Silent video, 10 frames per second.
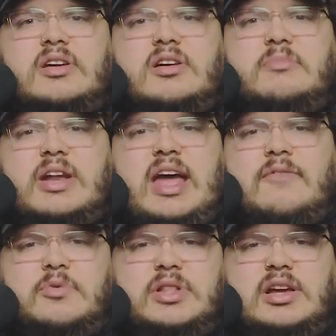um, and I
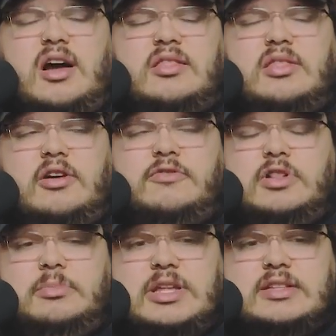haven't really gotten their
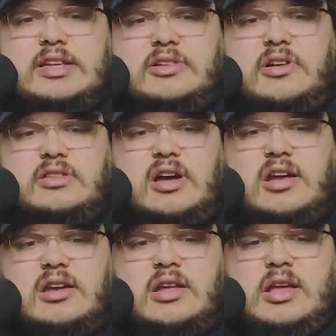full opinions that they're not
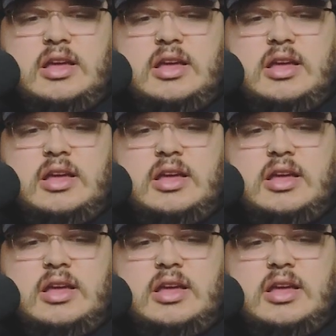done.